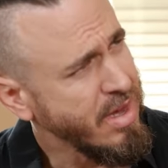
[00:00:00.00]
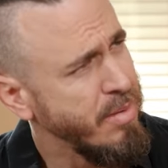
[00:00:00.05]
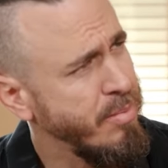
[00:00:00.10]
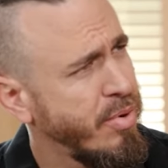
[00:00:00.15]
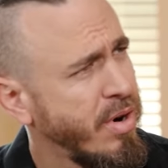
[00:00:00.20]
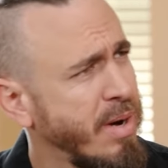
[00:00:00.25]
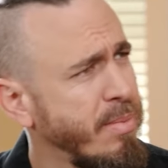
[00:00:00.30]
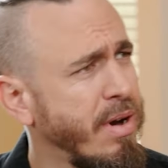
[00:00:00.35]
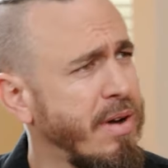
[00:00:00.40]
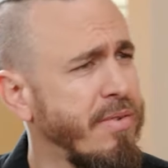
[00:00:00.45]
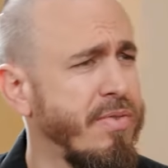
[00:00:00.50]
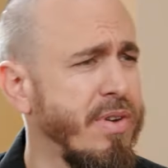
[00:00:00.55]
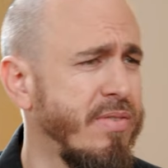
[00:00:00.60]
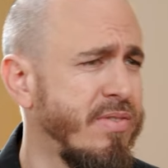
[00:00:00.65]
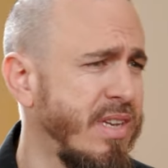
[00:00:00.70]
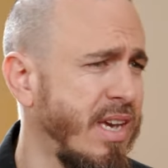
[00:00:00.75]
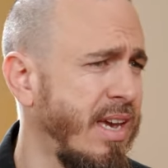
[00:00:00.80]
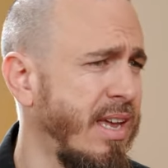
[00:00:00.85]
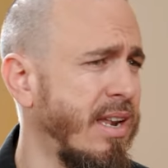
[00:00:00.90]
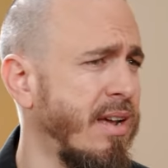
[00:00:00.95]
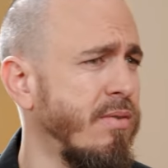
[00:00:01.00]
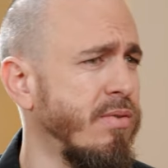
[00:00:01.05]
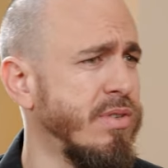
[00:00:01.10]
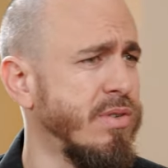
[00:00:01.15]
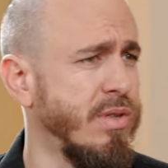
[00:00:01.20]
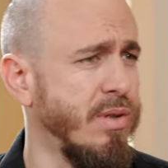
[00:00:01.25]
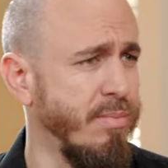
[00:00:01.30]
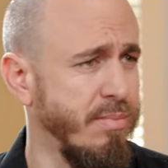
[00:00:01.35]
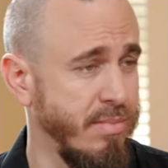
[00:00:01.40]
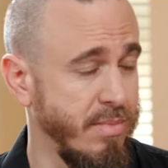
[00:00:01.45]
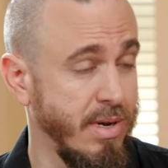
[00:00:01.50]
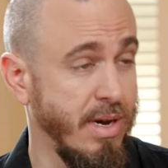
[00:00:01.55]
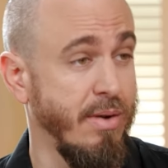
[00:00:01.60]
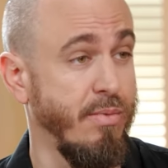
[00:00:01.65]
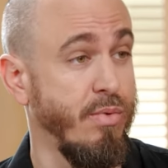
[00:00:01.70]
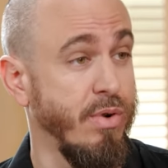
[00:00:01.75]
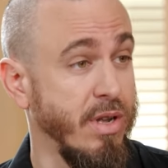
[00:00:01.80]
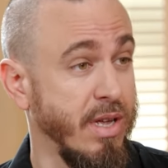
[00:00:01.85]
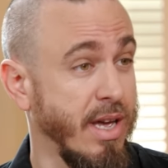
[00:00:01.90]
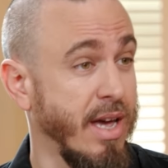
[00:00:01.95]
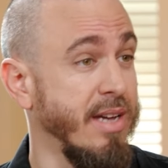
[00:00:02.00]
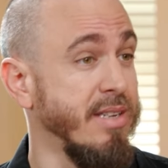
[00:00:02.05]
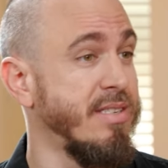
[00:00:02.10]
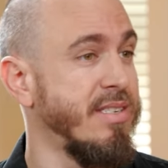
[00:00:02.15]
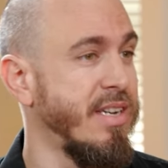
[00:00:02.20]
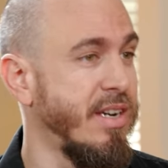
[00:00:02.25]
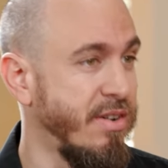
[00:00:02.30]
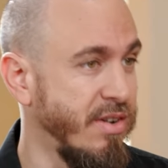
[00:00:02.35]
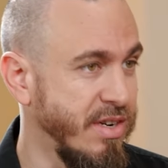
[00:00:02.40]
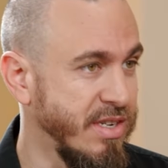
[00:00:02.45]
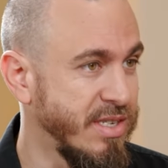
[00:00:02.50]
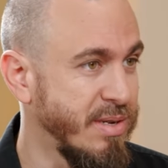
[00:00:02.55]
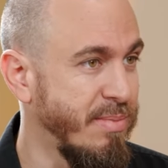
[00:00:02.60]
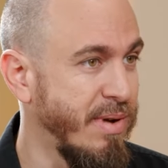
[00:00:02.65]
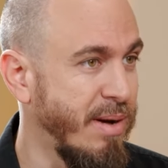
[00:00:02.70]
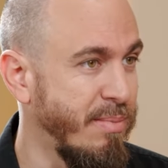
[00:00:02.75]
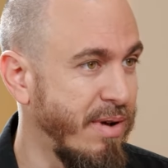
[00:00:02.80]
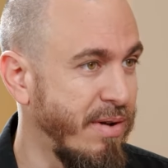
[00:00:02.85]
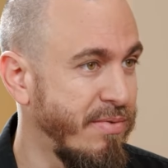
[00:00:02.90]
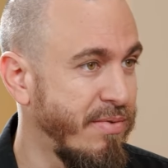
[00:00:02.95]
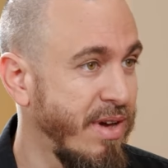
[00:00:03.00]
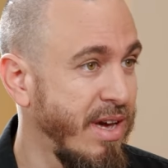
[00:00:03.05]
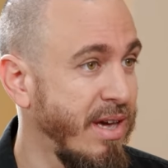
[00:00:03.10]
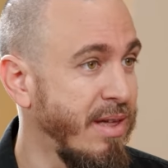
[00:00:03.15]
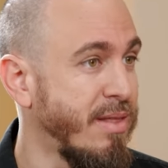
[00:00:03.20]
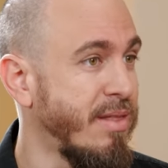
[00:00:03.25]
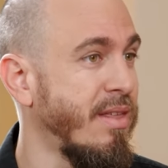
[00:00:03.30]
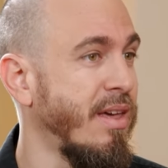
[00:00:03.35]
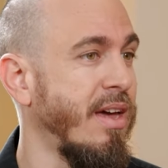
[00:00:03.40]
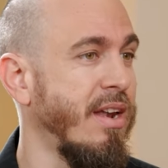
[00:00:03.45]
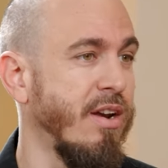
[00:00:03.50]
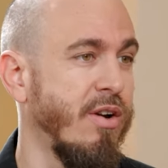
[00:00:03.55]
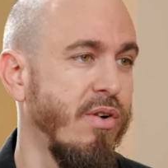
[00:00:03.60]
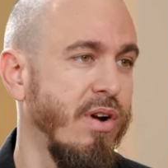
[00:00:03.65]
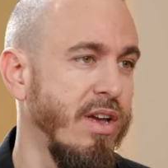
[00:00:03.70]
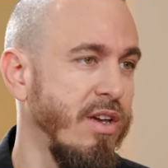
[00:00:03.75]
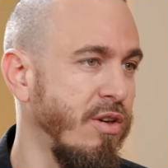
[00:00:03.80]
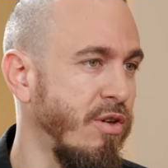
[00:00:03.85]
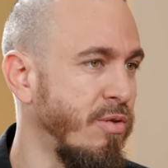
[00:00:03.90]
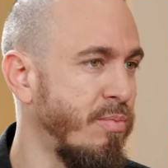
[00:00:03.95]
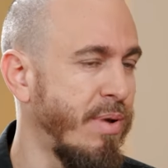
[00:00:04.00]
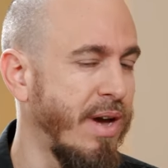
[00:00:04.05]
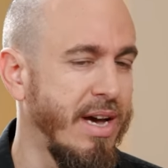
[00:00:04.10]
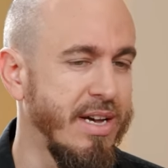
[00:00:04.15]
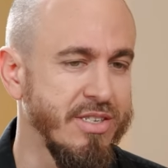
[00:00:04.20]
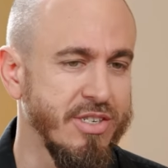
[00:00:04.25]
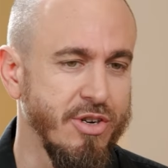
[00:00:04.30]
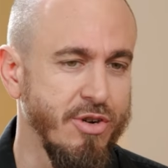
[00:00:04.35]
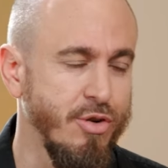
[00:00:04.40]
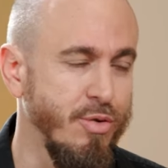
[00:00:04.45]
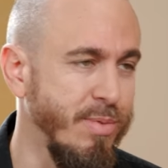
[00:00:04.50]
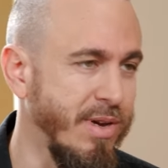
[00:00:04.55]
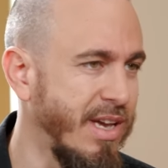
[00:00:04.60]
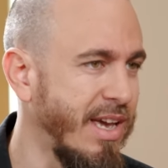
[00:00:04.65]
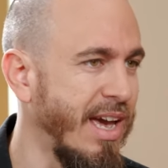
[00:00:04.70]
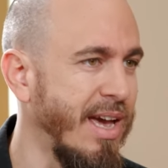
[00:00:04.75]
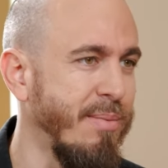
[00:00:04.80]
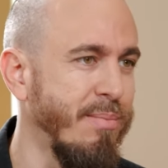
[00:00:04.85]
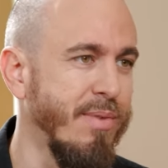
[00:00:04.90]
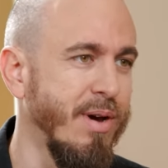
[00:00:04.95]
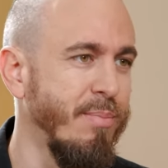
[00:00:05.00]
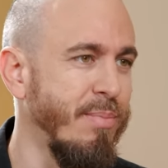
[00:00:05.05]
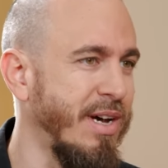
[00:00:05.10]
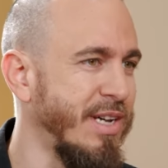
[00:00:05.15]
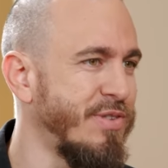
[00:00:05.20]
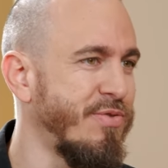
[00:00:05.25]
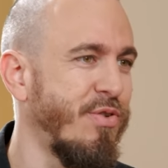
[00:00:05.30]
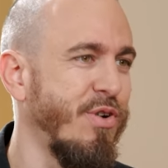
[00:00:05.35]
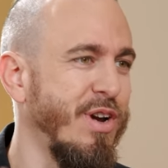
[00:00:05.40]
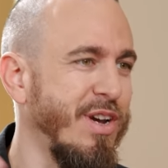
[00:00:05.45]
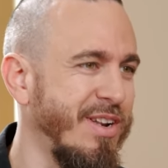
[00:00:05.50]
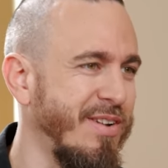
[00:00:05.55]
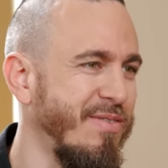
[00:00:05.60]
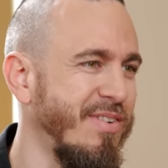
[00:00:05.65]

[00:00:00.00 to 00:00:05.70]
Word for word: probably about 15, that was the I really got serious about my faith. Had a great youth pastor who became a best friend